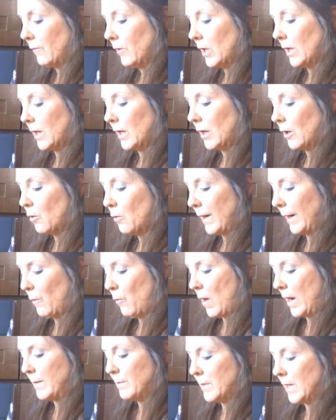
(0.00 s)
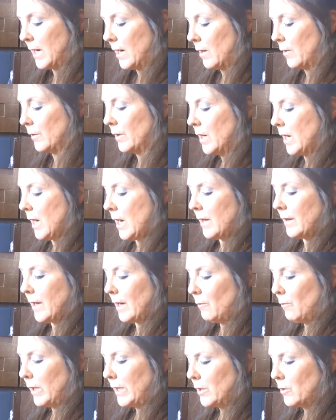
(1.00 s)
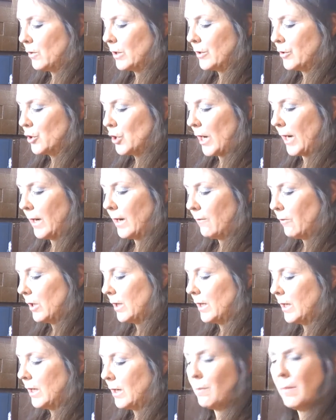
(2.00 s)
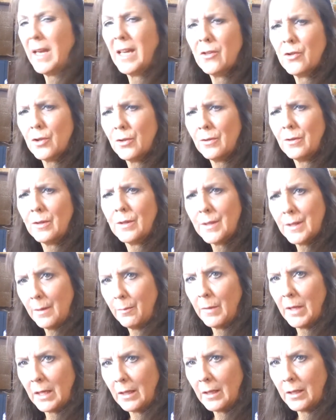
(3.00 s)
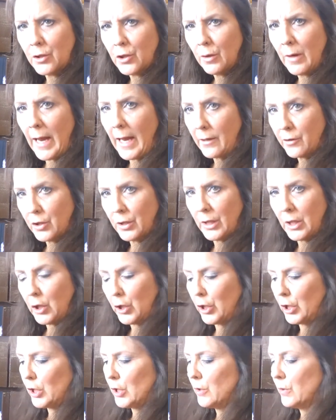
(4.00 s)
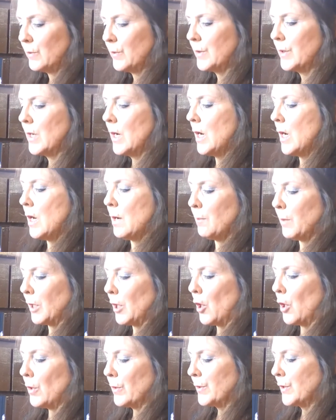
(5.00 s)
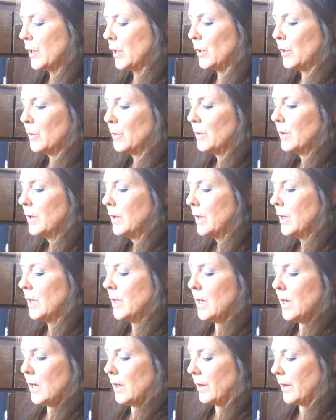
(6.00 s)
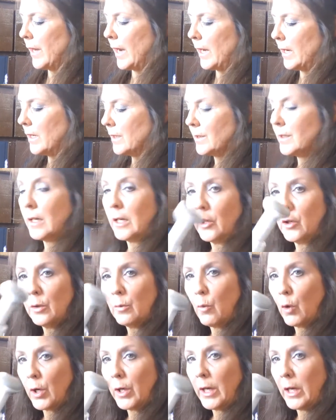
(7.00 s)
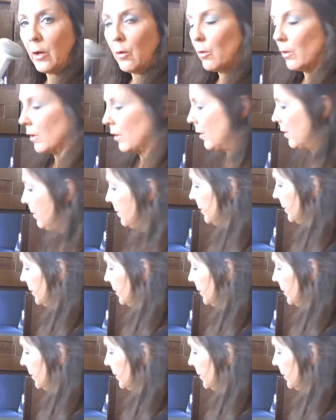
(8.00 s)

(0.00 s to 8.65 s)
everything a quick wipe down. That way you can check everything and make sure it's something that you're actually going to use, but also that it's in good working order.